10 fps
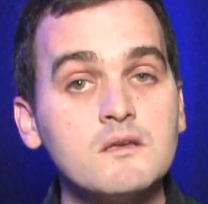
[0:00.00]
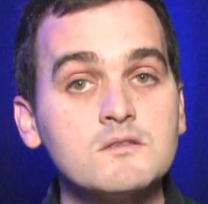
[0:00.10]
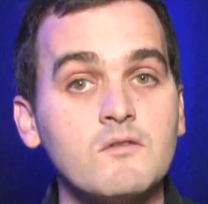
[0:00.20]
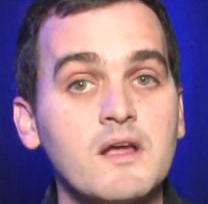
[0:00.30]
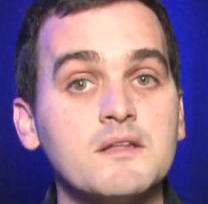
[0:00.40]
is
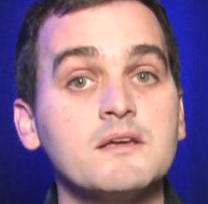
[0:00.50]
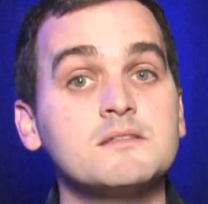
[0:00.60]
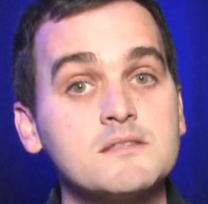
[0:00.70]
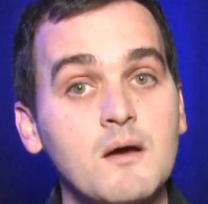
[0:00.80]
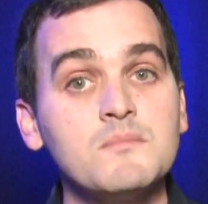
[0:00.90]
granting
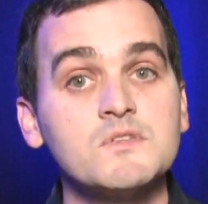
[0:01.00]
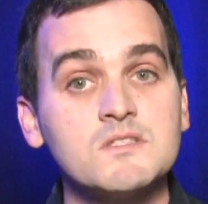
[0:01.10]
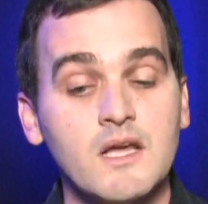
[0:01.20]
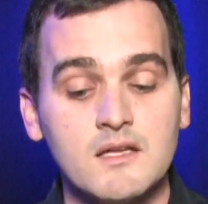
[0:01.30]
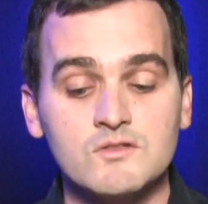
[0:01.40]
some
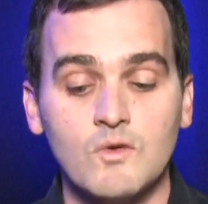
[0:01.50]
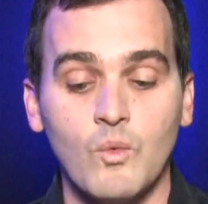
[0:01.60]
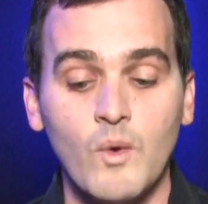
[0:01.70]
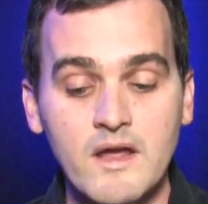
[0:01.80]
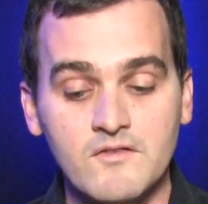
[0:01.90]
states
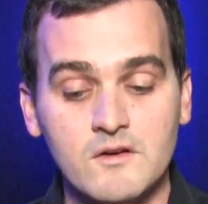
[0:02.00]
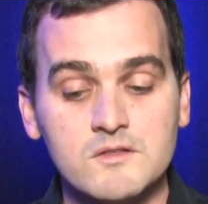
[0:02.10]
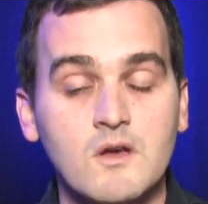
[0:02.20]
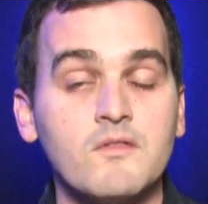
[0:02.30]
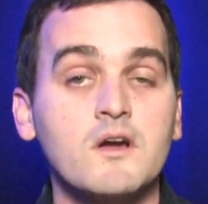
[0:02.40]

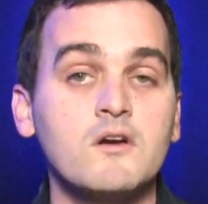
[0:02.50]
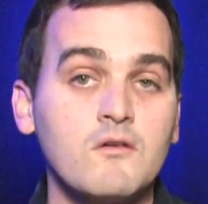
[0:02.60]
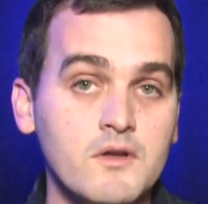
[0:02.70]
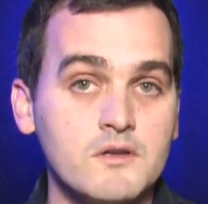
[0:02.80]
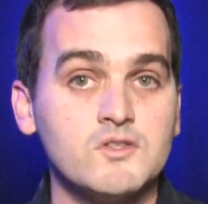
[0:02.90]
waivers on the
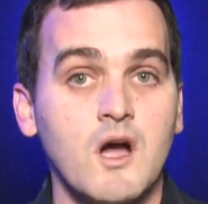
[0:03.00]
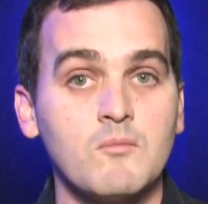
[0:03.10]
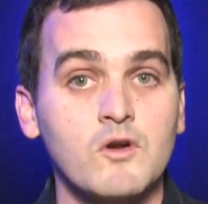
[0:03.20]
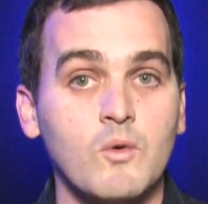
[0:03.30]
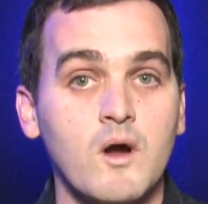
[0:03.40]
current
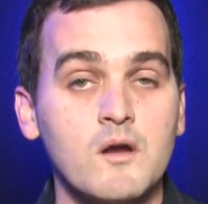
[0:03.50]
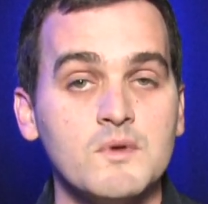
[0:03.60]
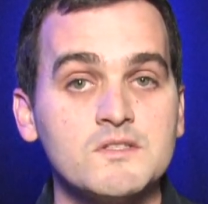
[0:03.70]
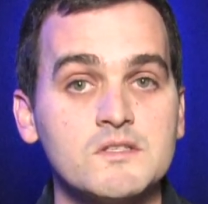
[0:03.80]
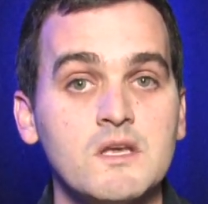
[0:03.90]
job
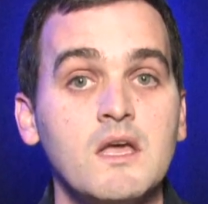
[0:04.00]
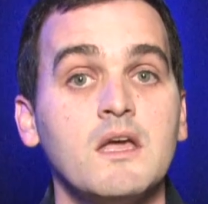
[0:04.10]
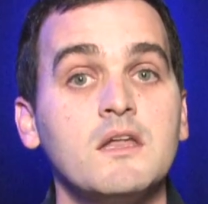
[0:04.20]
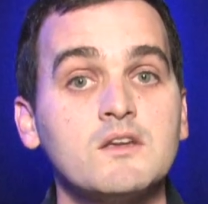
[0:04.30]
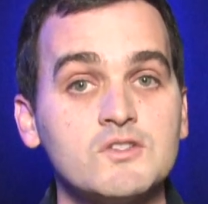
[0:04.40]
requirements
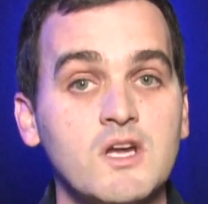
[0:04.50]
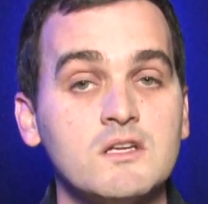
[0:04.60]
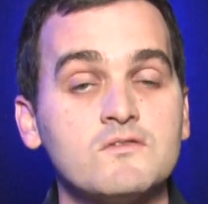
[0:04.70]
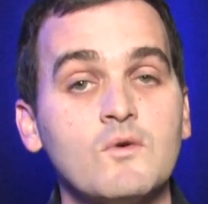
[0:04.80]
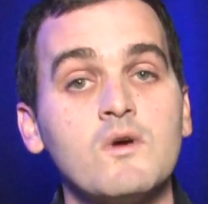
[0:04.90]
in
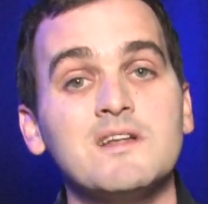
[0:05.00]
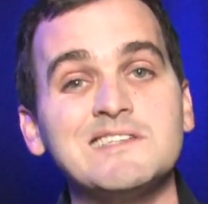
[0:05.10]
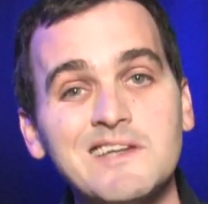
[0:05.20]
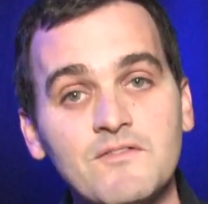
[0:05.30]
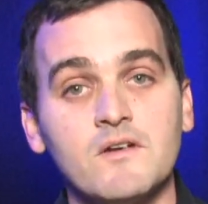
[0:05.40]
exchange for
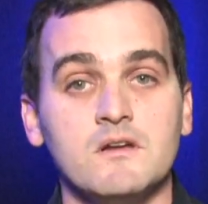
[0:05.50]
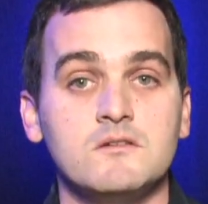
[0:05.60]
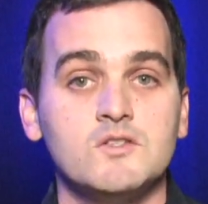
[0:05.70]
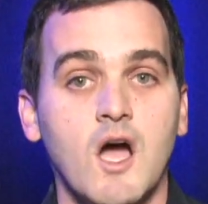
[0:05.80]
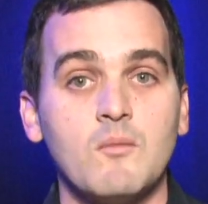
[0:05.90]
different
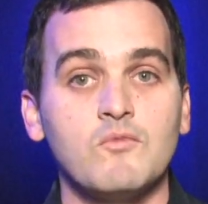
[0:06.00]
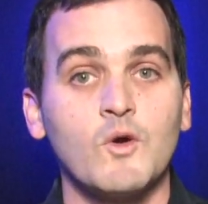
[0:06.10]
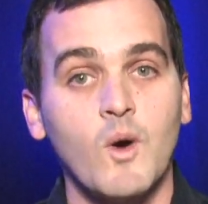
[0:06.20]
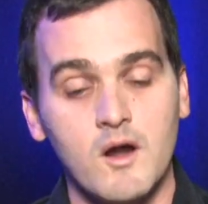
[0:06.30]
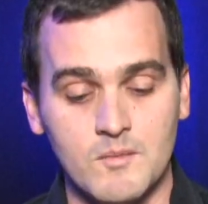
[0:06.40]
job
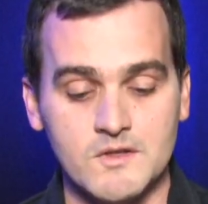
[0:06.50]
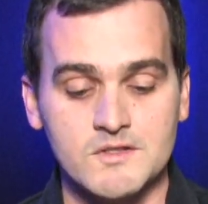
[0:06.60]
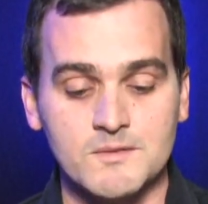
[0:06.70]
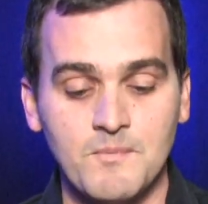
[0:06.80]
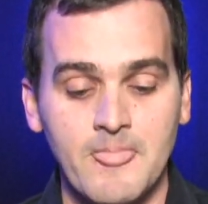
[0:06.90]

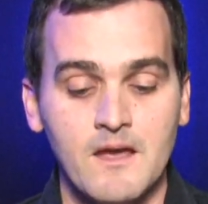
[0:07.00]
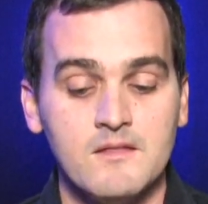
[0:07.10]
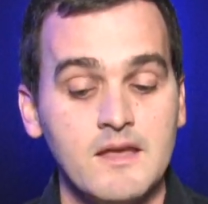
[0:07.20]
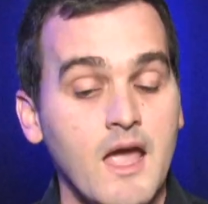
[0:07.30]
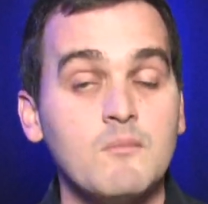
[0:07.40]
requirements.
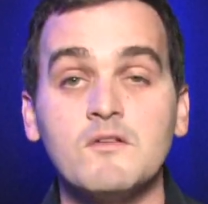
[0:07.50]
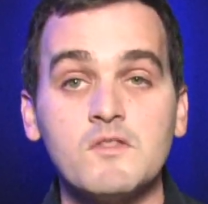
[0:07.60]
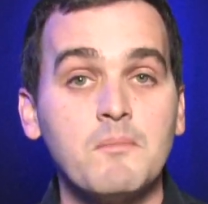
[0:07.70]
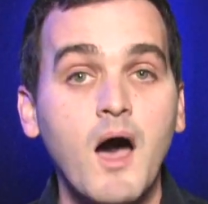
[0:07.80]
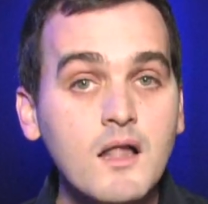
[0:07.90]
The aim of
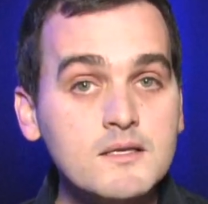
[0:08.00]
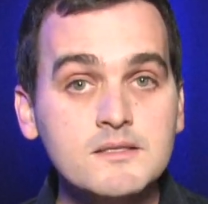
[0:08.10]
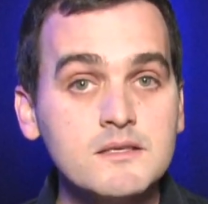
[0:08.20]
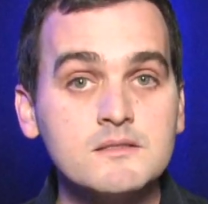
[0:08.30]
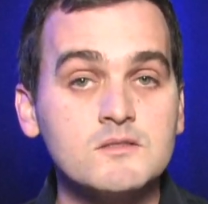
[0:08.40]
the
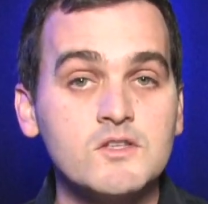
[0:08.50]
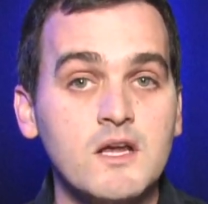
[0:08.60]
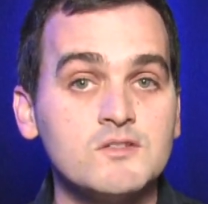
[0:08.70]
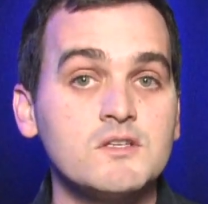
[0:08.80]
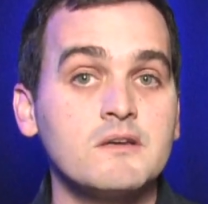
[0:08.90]
policy isn't
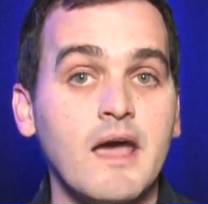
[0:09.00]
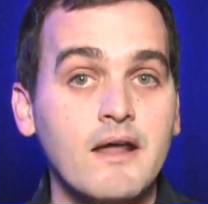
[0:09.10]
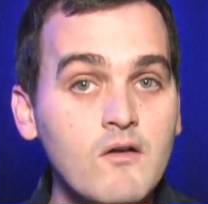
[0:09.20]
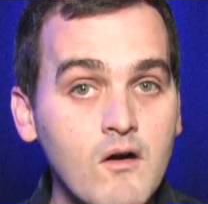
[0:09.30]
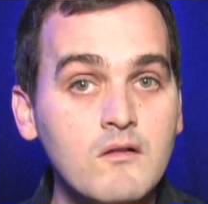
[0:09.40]
changing
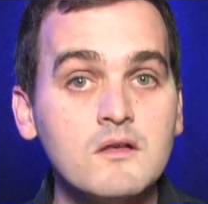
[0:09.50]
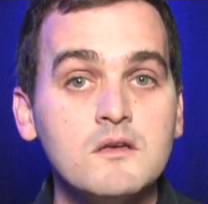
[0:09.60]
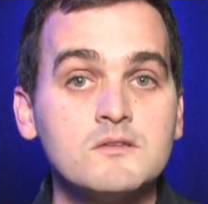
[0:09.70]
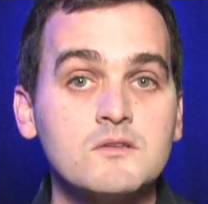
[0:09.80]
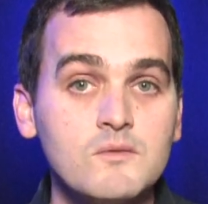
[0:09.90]
at all,
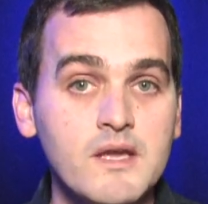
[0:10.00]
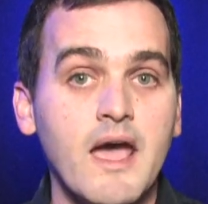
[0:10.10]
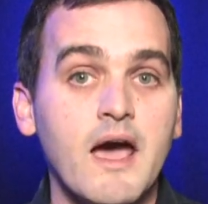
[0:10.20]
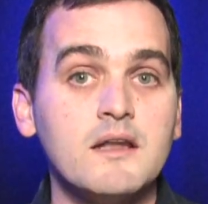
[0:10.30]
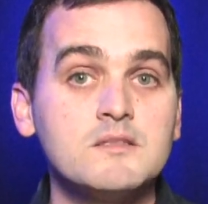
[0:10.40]
so the
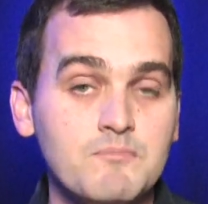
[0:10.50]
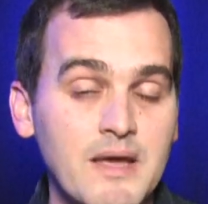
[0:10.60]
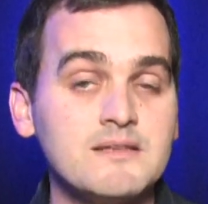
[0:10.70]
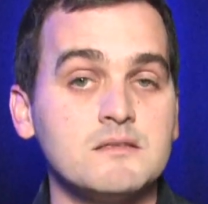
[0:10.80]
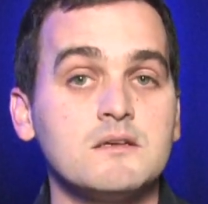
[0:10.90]
ad is
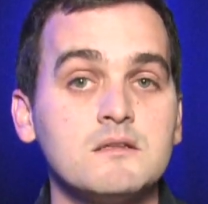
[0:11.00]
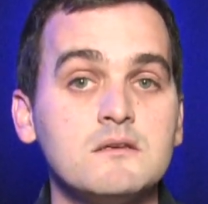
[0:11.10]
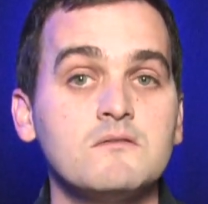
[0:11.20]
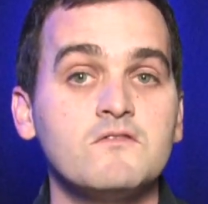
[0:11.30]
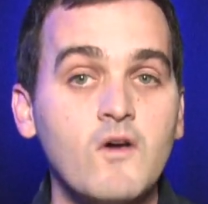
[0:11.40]

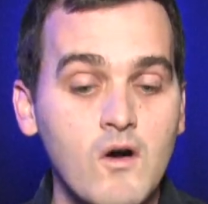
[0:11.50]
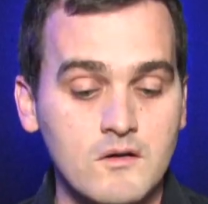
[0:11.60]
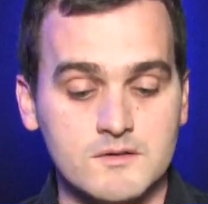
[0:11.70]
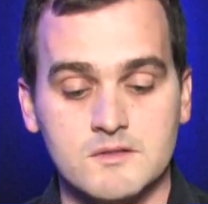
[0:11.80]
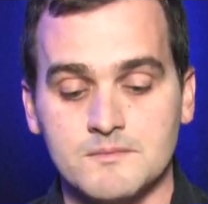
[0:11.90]
basically
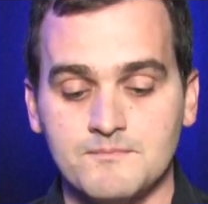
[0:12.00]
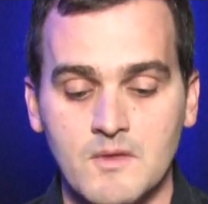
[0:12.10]
false.